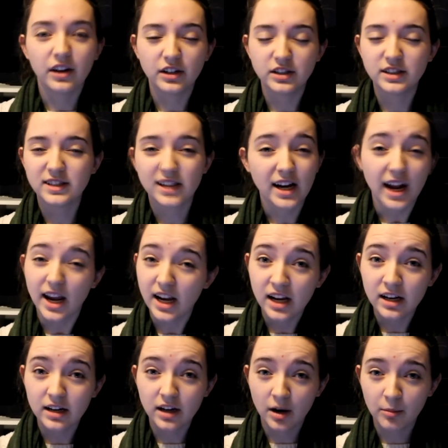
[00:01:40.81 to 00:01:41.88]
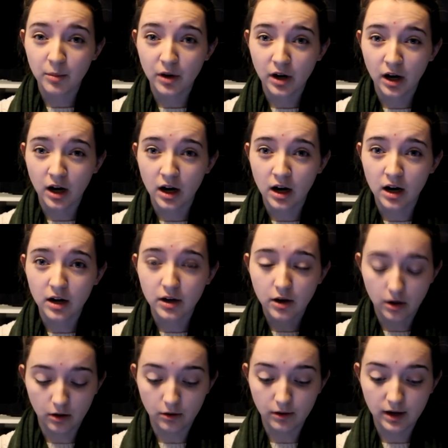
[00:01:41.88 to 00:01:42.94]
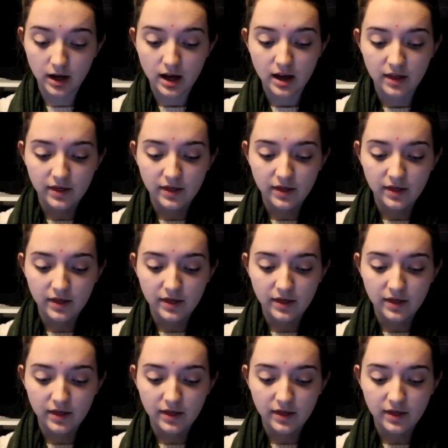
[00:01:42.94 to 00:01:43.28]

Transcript: They're just an 8-number code